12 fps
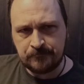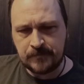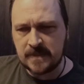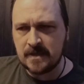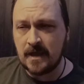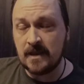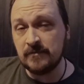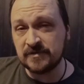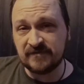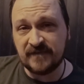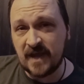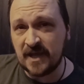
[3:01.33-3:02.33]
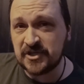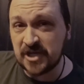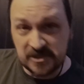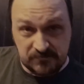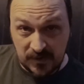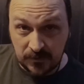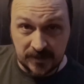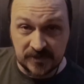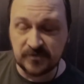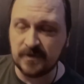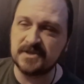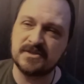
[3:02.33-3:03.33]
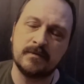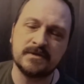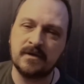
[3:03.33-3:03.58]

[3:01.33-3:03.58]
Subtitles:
and there was a VHS built into it. So I was like,